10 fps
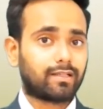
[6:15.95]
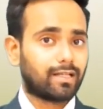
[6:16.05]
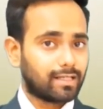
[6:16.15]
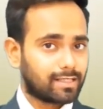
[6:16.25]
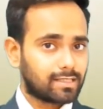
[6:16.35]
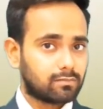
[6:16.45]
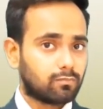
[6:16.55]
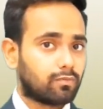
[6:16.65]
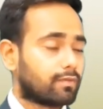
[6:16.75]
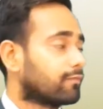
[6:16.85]
Current is
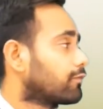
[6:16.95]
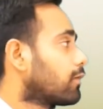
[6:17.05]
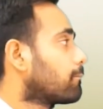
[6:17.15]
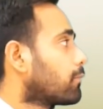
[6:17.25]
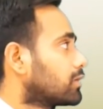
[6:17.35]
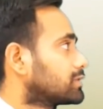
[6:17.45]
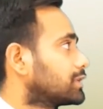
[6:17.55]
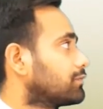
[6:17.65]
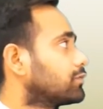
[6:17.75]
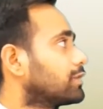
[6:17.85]
moving from
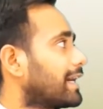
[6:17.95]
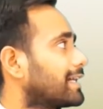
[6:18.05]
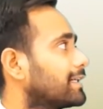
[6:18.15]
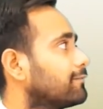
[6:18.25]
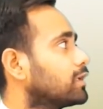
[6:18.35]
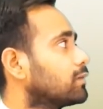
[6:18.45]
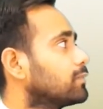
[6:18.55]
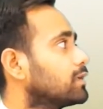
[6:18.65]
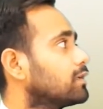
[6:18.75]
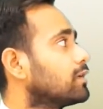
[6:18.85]
positive to negative
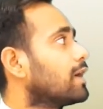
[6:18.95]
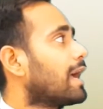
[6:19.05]
terminal.